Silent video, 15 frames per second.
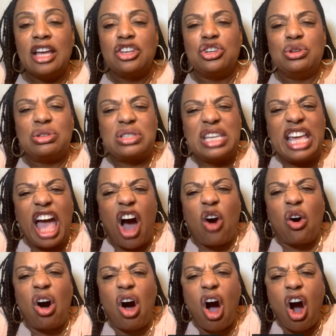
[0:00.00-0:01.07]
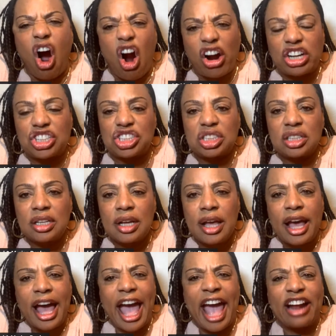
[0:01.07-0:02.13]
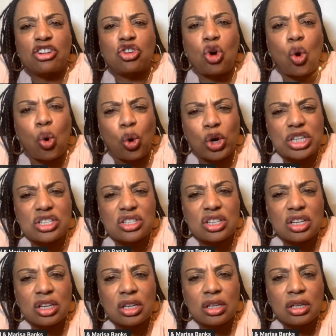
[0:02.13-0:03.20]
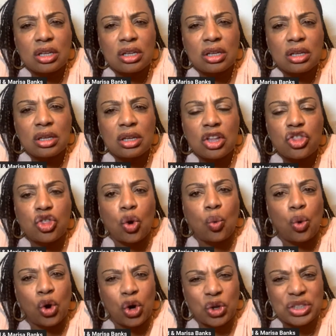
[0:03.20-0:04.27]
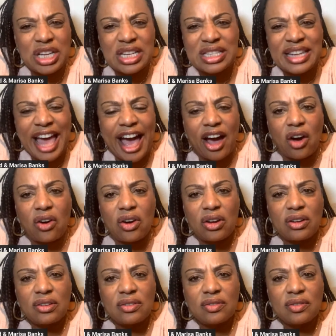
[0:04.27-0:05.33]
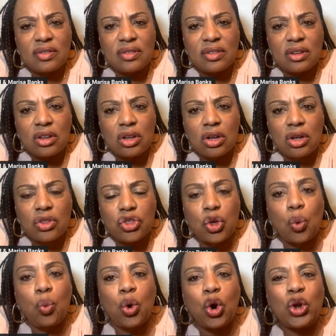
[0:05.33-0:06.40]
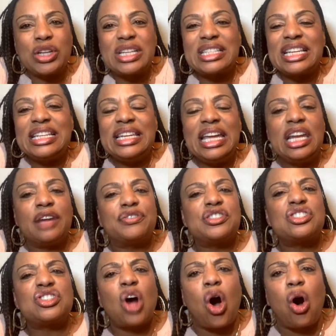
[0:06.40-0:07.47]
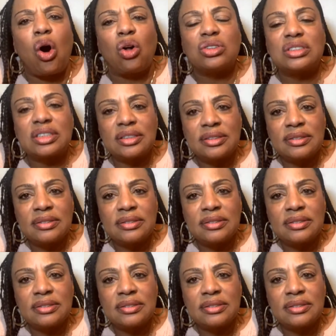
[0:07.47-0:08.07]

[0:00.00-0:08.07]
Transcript: You see how harsh and coarse the world is now? The world is in need of salt.